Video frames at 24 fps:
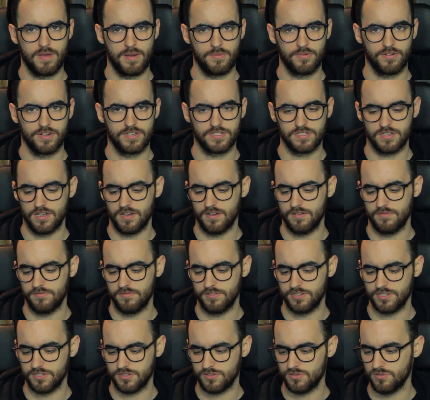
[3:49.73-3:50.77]
memories,
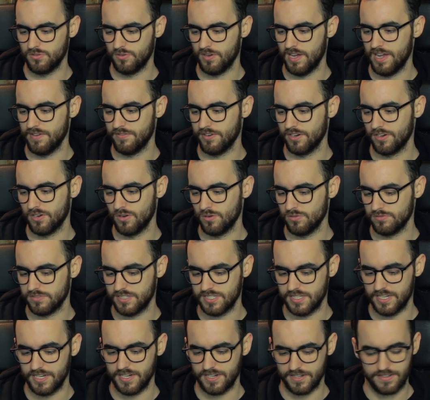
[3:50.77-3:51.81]
which is cool having a gold
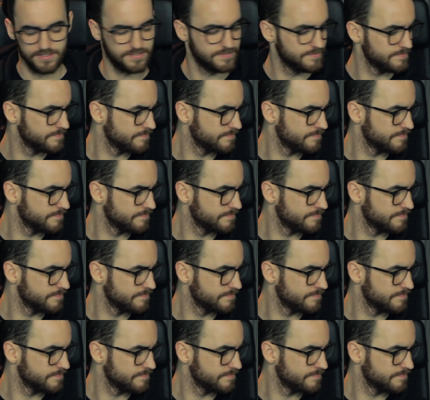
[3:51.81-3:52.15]
stick.